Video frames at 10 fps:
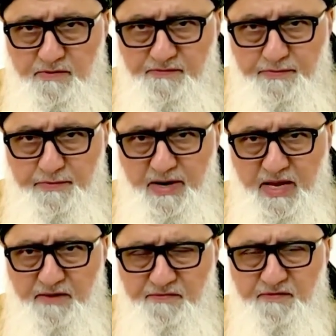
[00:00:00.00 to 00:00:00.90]
for
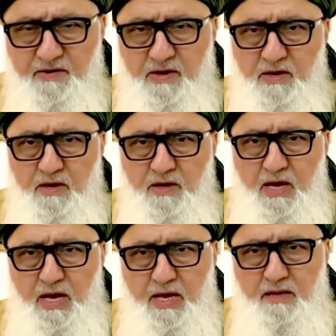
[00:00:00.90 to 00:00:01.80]
relief
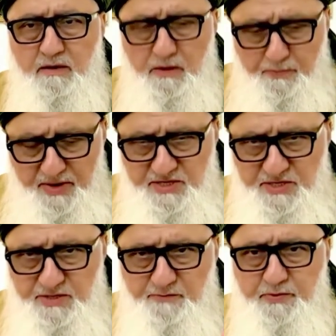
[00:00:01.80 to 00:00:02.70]
and the
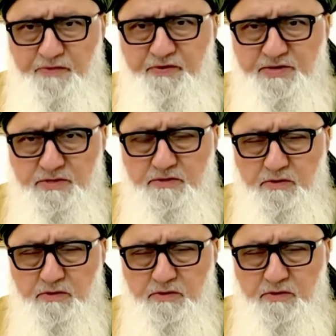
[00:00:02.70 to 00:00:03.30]
presence of Prophet is